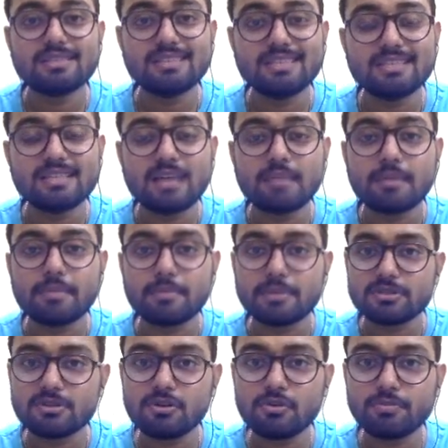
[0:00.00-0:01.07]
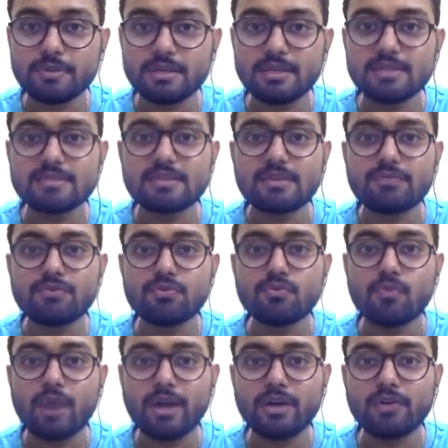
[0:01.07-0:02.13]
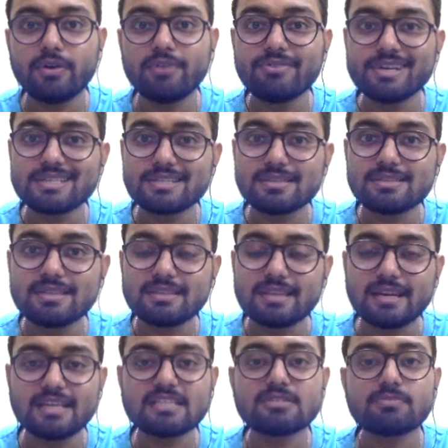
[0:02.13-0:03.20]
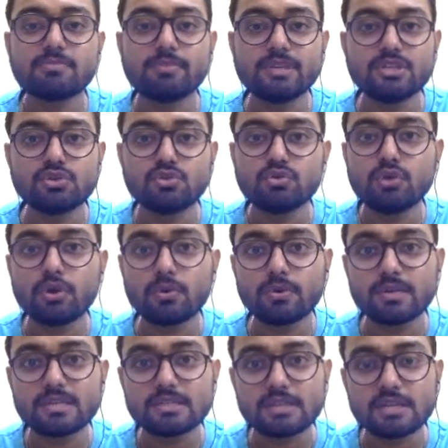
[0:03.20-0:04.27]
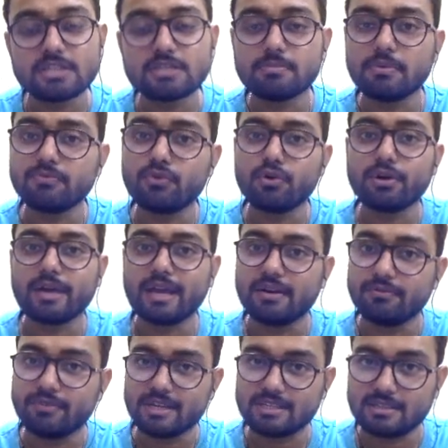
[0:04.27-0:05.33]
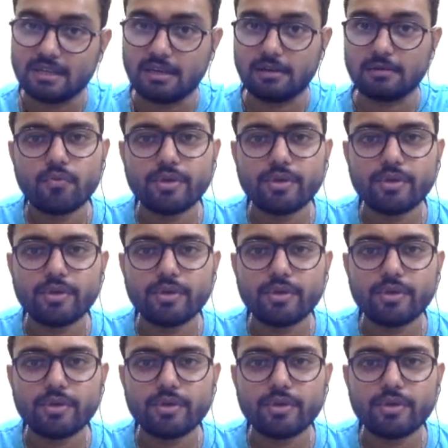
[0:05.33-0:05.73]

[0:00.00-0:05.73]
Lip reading: These are my personal opinions. If you want to invest in Synthetix, please do your own research before investing.